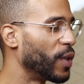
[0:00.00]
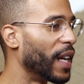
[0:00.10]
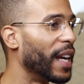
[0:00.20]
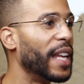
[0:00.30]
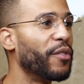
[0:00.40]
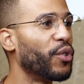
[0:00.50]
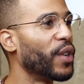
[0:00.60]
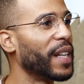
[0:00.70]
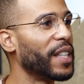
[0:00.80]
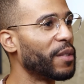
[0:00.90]

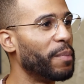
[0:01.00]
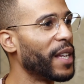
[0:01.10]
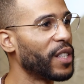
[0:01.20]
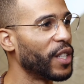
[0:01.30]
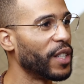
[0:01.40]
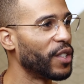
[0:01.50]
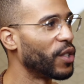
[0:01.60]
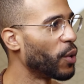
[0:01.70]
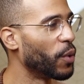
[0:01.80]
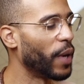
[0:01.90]
delivering this message
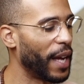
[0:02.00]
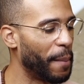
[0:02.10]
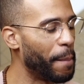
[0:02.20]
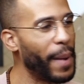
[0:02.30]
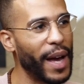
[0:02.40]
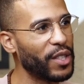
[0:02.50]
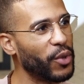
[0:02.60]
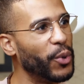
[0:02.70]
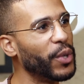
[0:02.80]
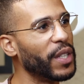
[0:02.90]
to a
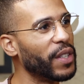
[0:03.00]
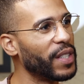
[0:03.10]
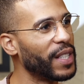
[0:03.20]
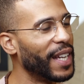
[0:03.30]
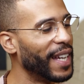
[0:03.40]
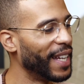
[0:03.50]
mass audience